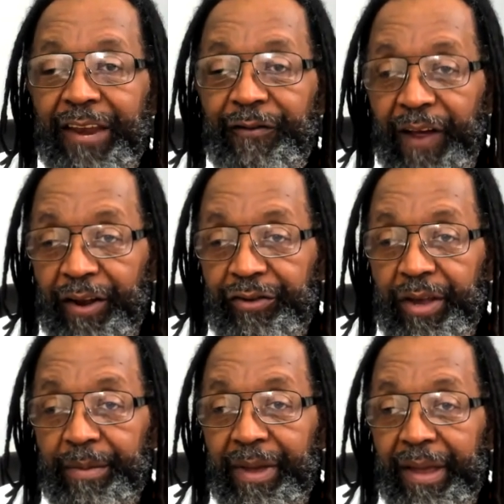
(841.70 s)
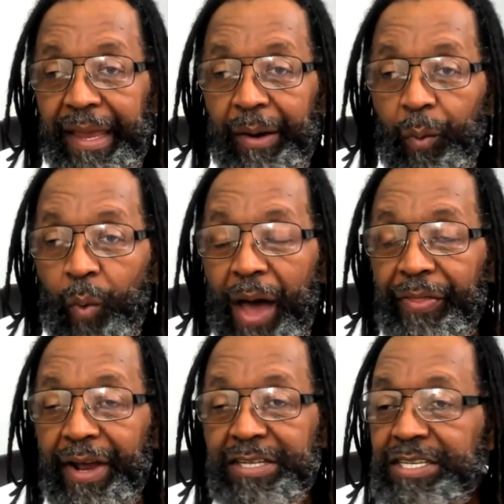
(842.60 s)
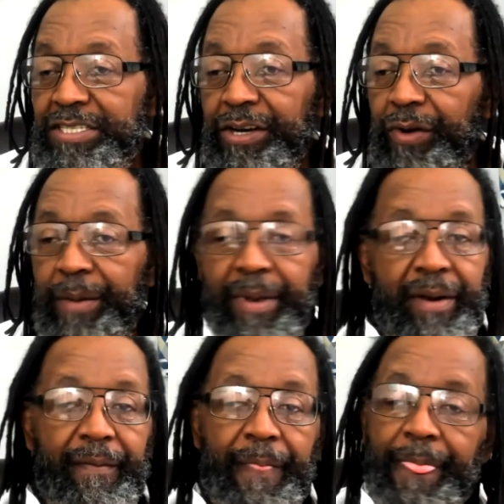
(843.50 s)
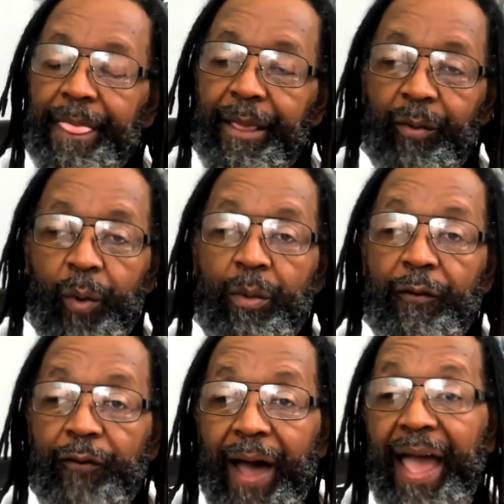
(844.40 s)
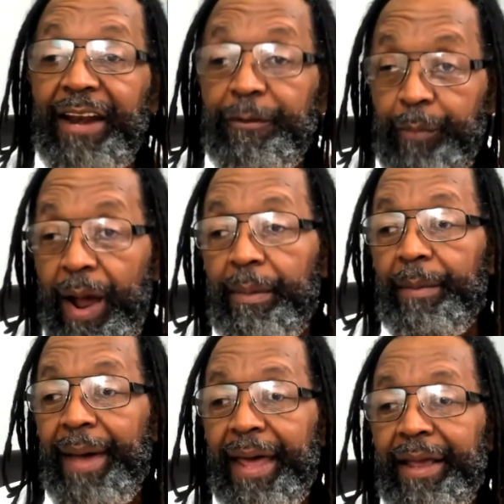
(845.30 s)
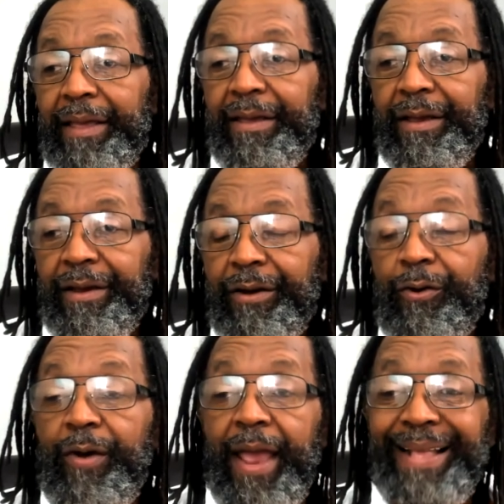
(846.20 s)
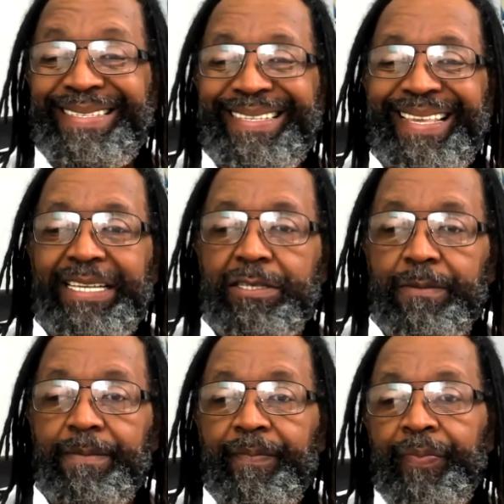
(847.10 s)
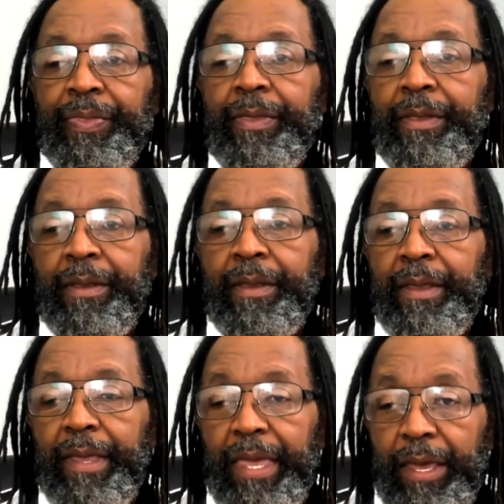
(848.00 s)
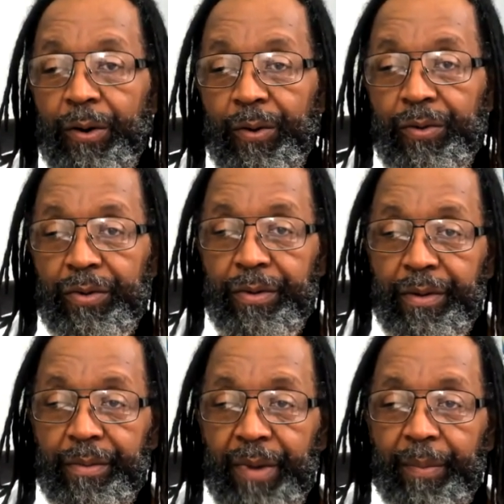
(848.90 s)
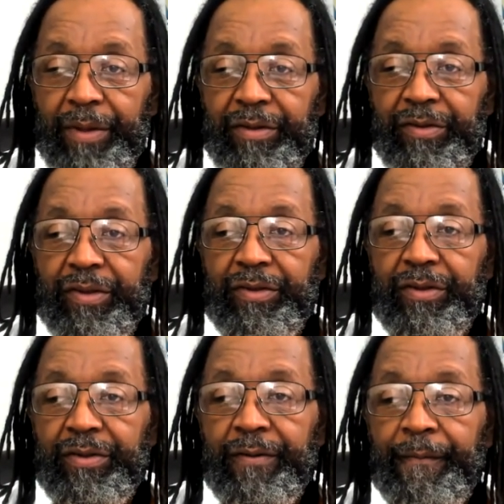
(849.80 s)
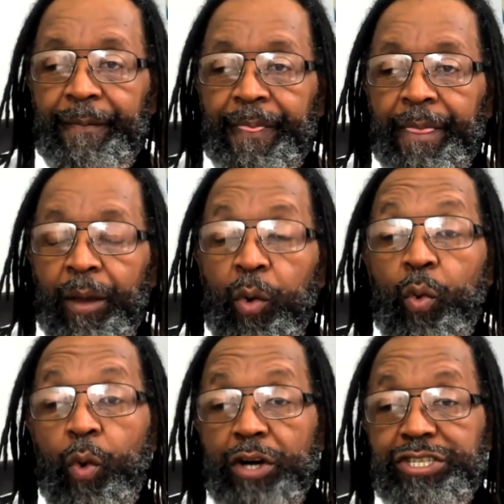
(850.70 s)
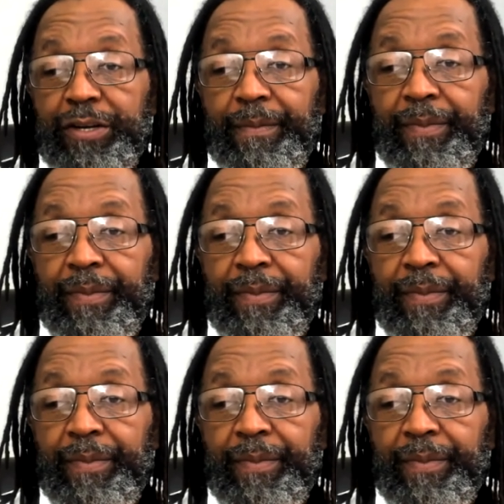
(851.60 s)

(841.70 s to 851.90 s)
fellowship while there is disagreement, we will find is problematic, create schism, ills, my brothers and sisters. Worship.